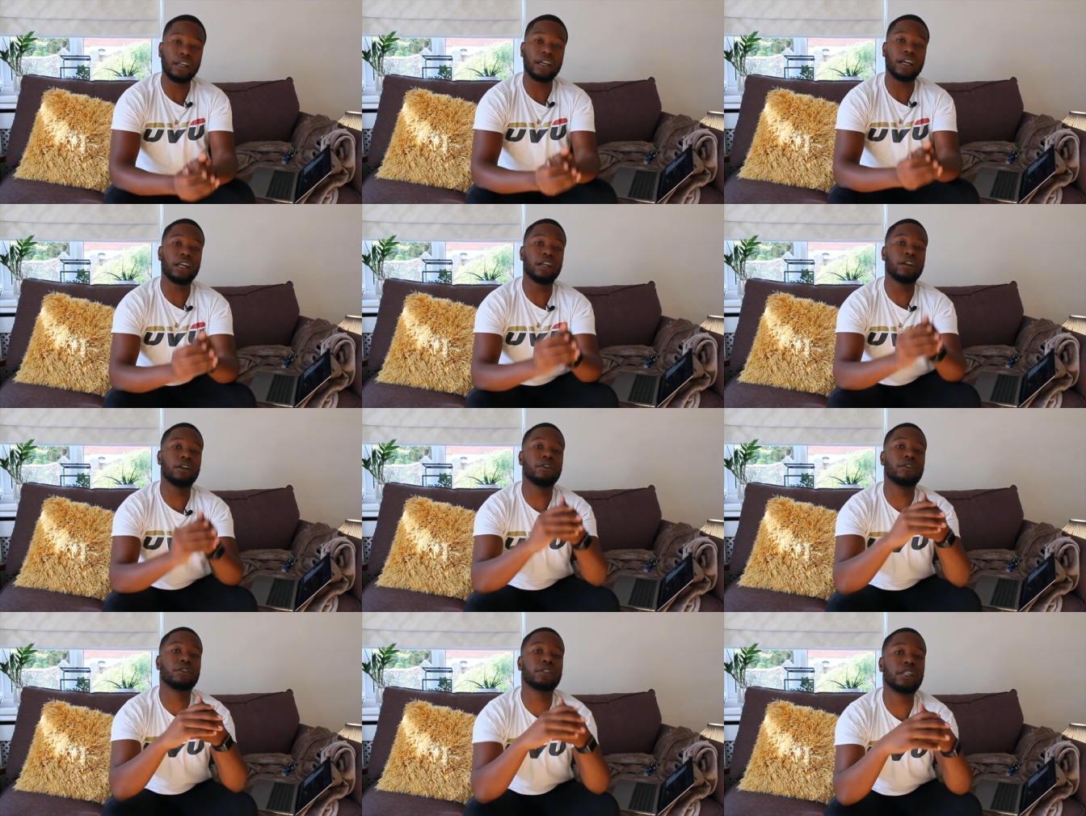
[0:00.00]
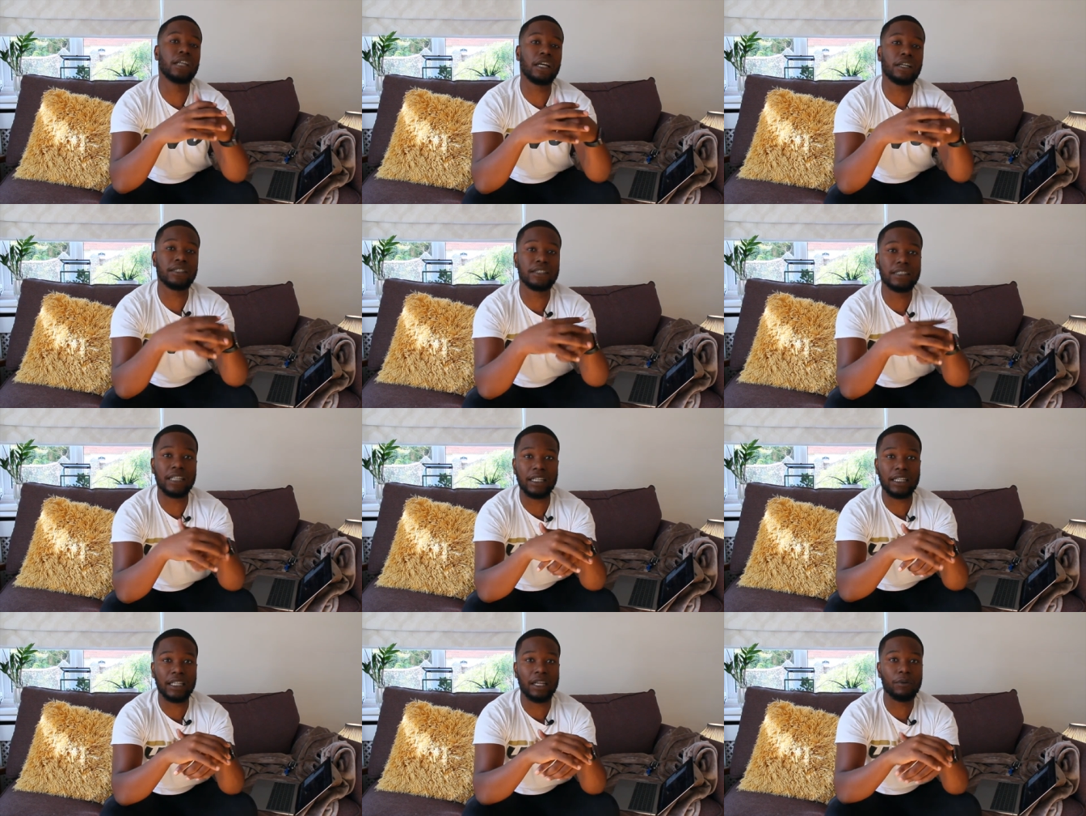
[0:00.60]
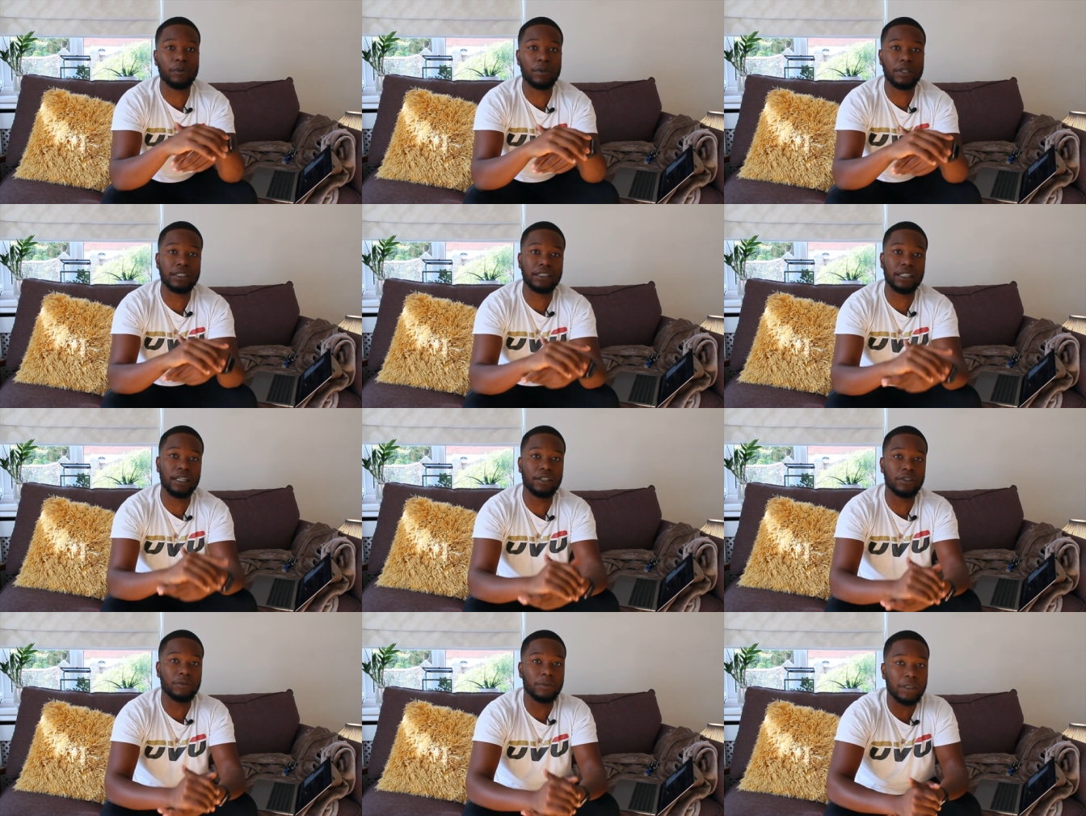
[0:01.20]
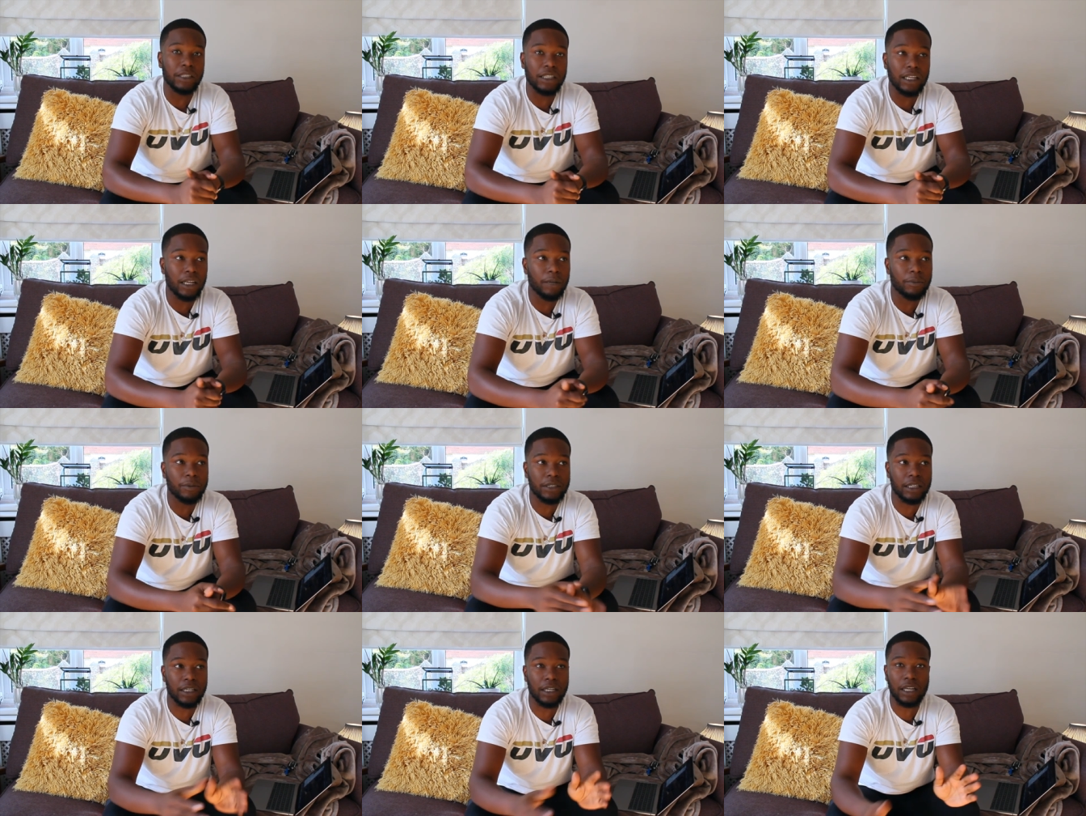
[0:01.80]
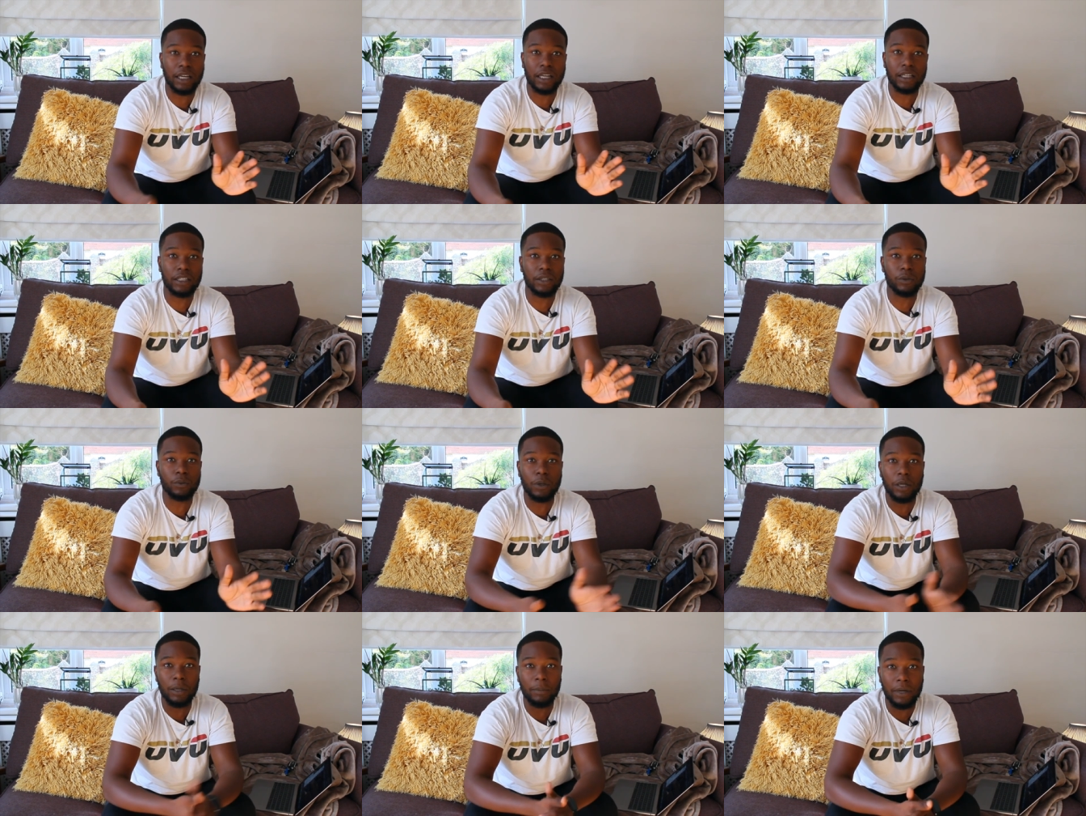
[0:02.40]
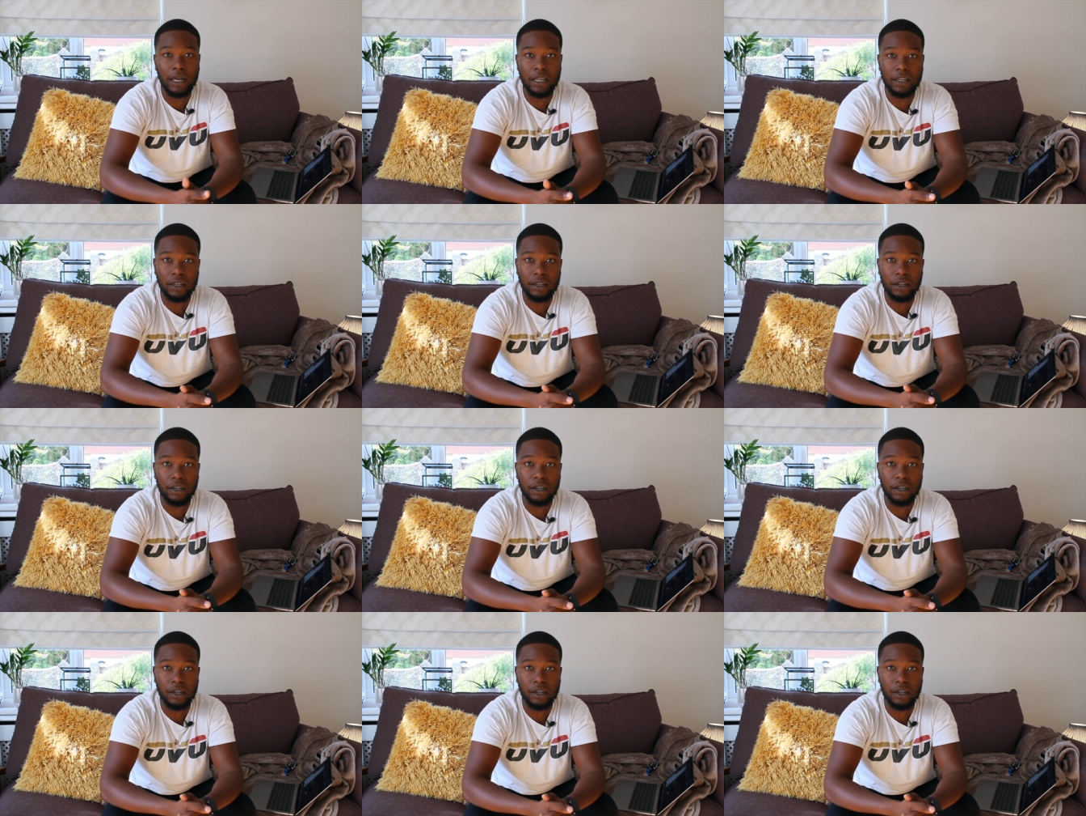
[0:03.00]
had a look down sat down with the salesman kind of pretend like I did want to buy the